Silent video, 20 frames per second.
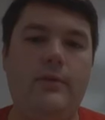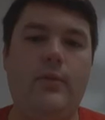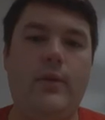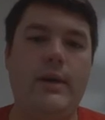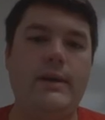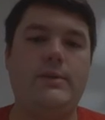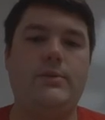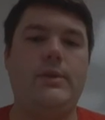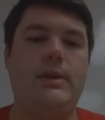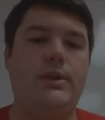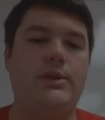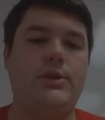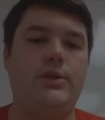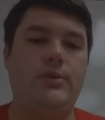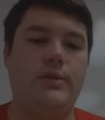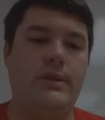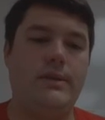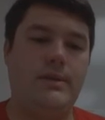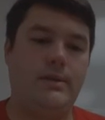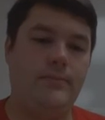ways we can do
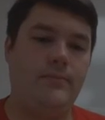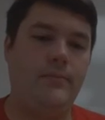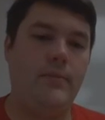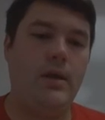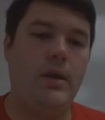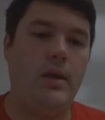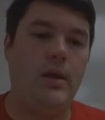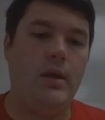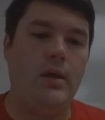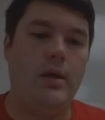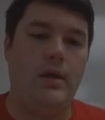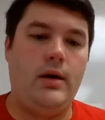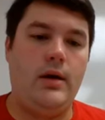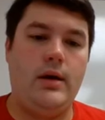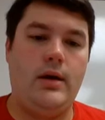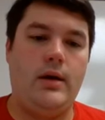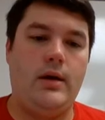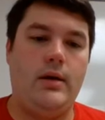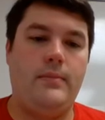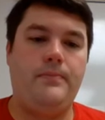this.
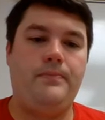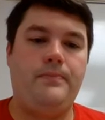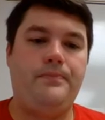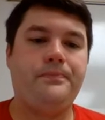A